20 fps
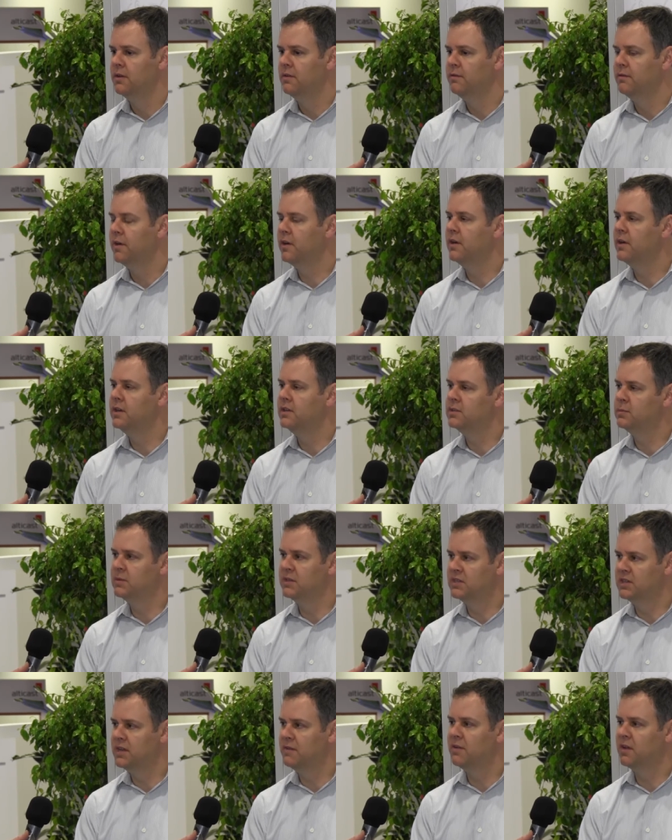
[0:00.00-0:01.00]
very
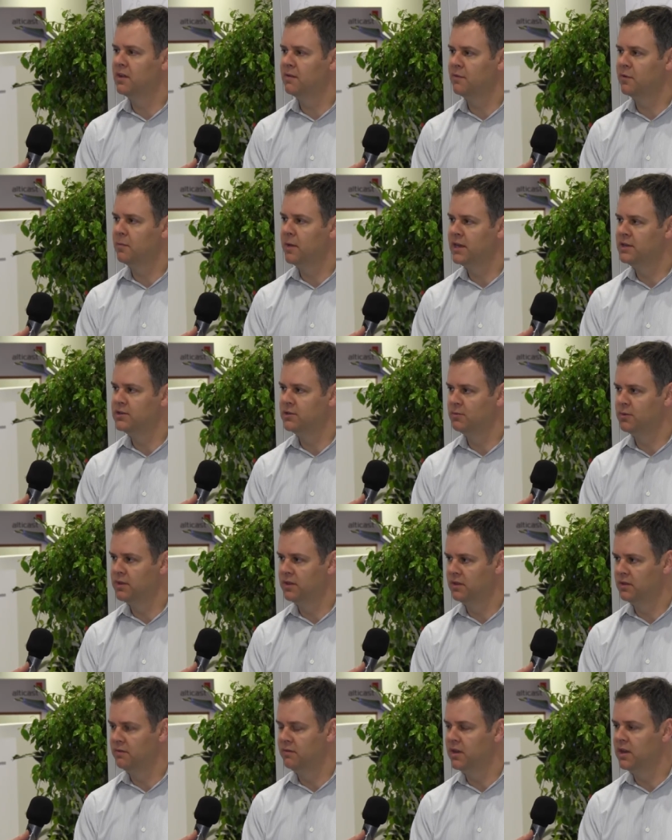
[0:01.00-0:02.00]
specific information
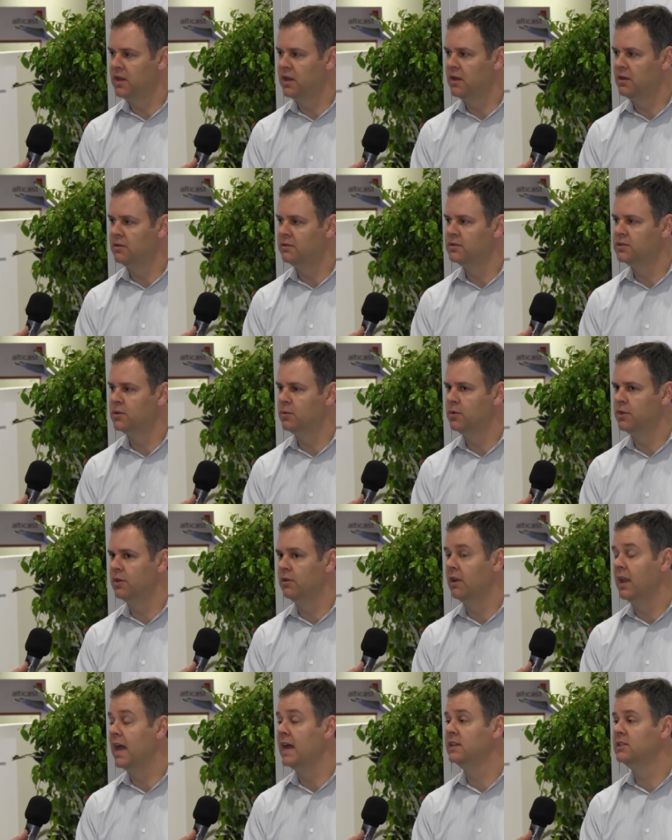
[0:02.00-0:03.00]
within the video. So when
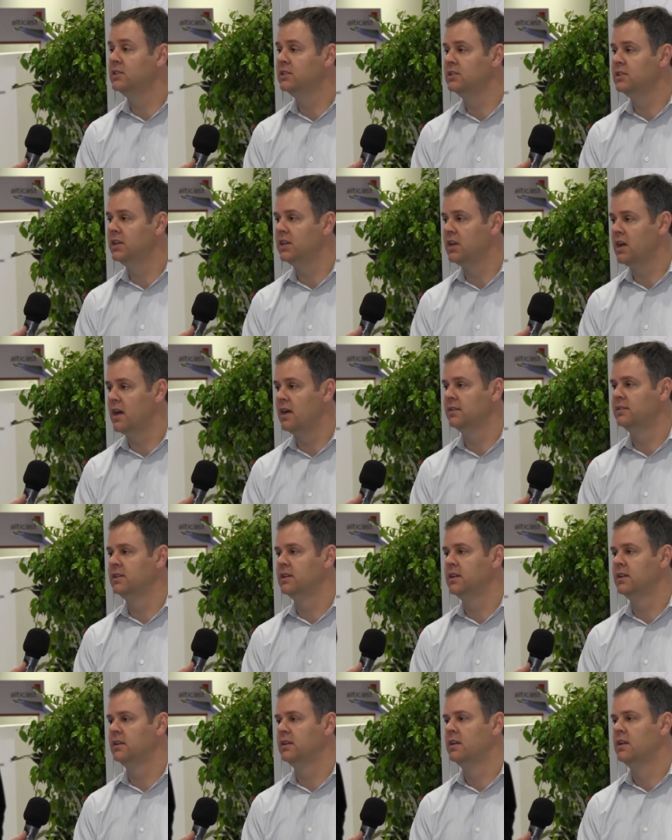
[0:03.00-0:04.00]
they're licensing
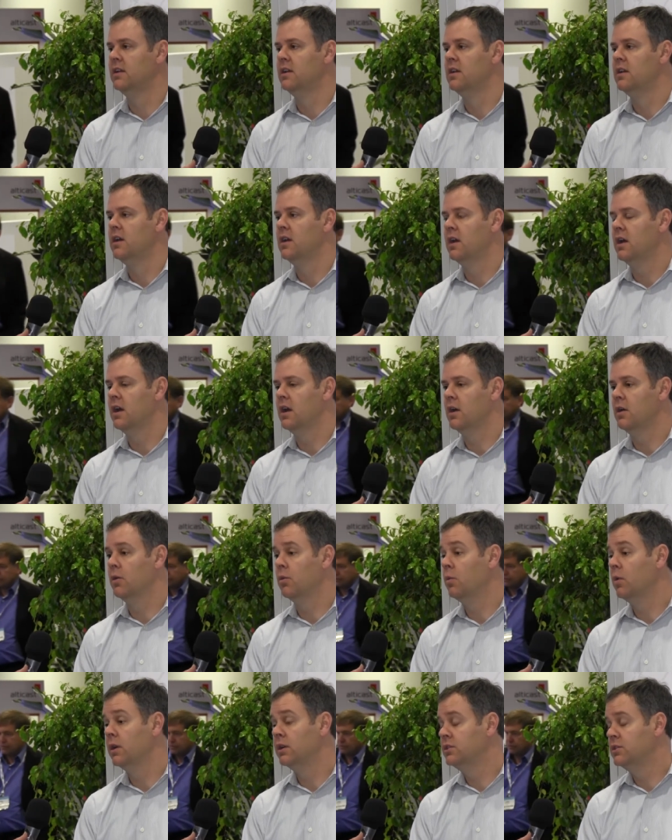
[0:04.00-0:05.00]
content uh,
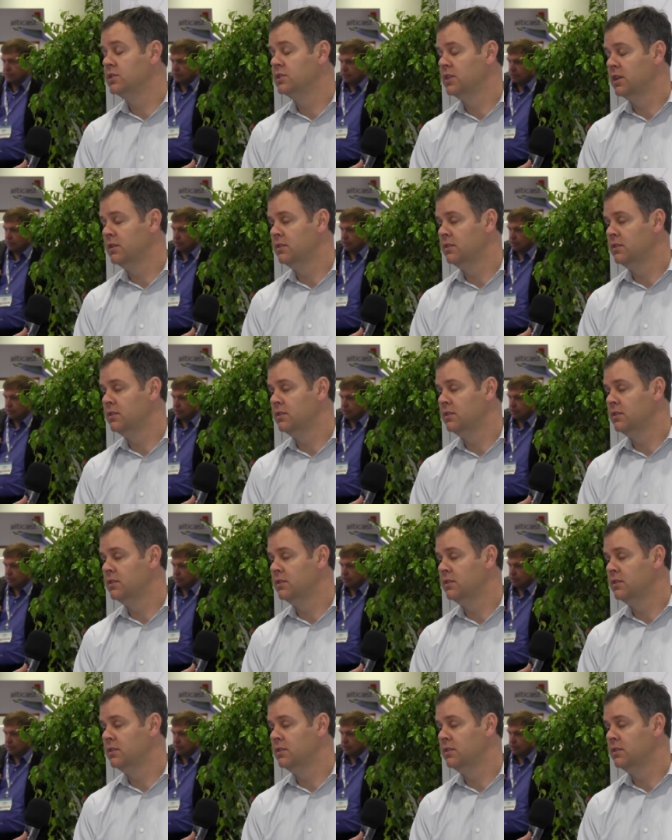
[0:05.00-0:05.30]
or want to just